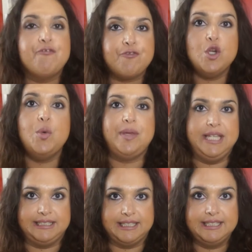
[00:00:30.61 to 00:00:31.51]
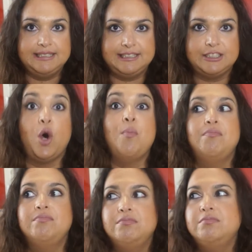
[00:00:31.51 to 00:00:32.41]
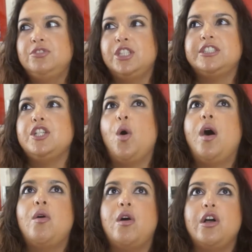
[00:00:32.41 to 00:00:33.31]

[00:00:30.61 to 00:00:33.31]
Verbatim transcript: few pieces. So just, you know,